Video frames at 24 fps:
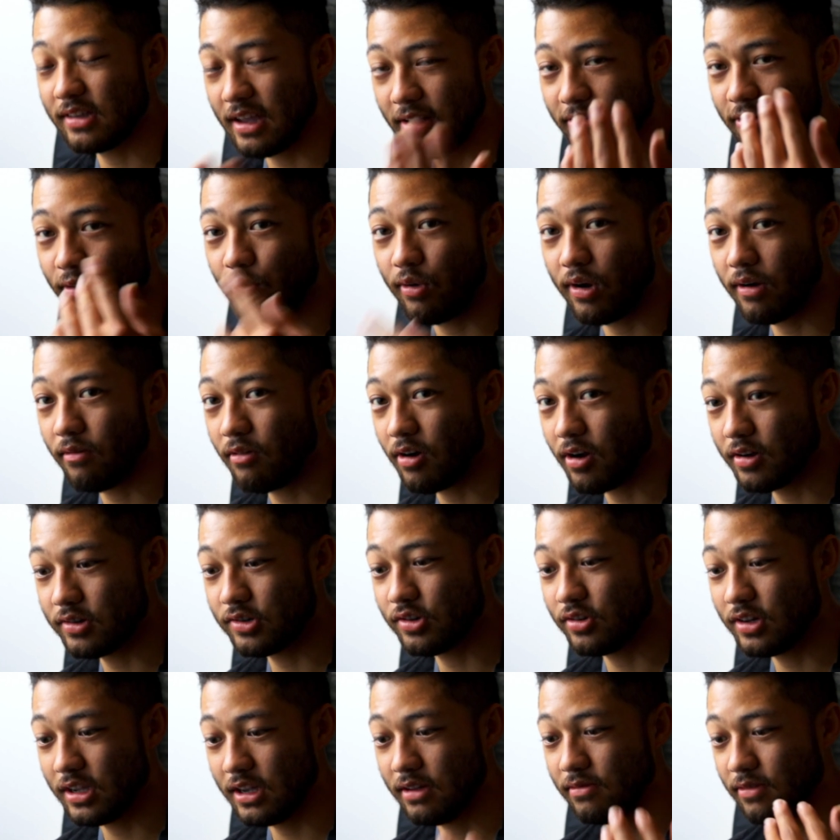everywhere, whereas
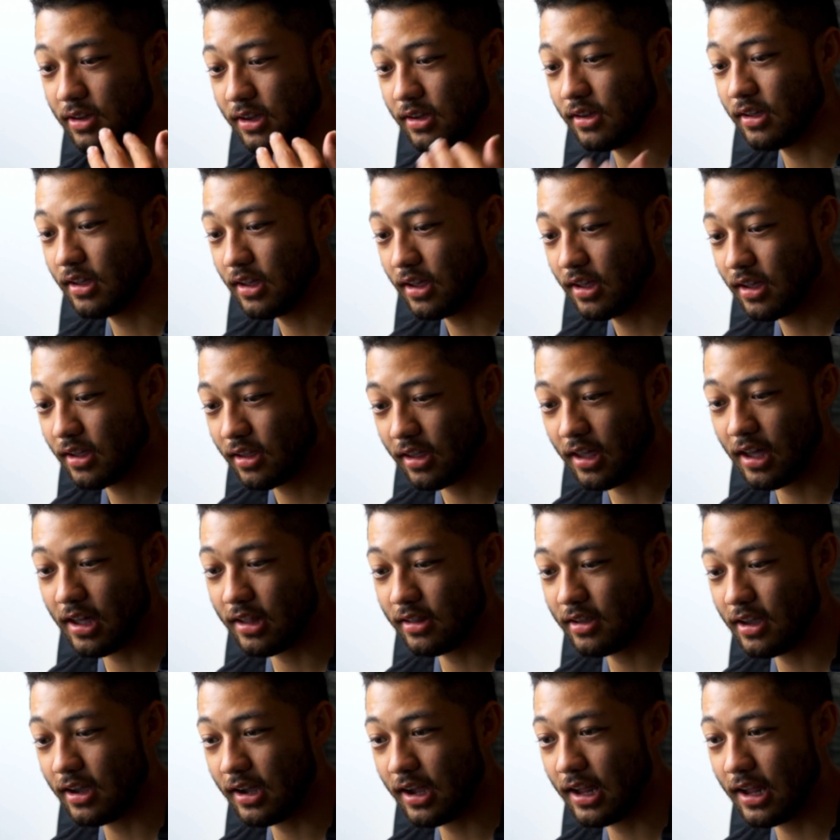your TV can't
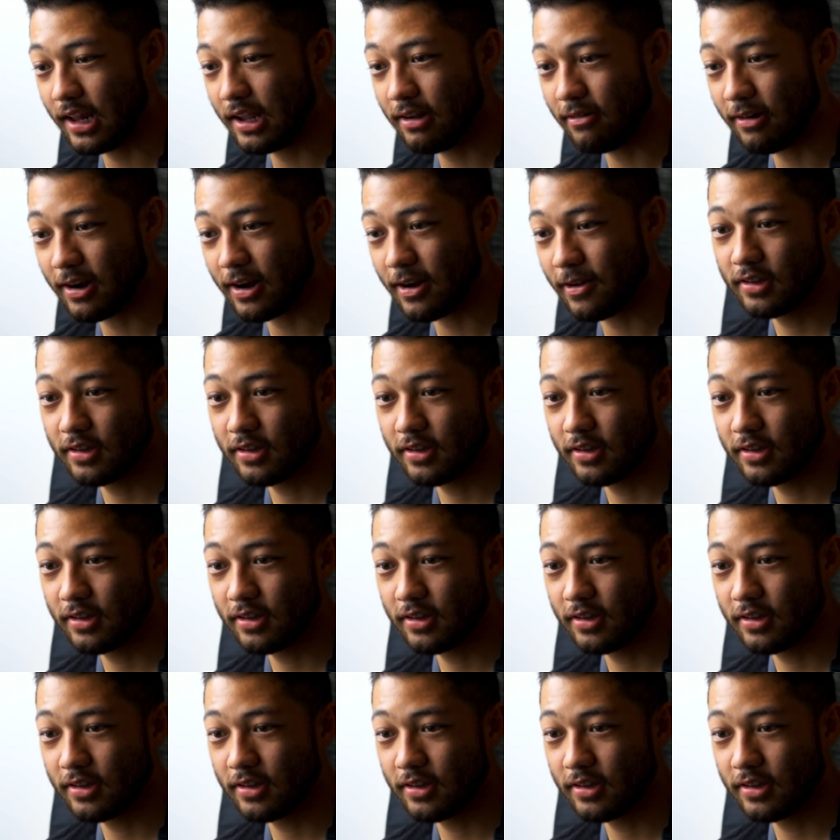take anywhere.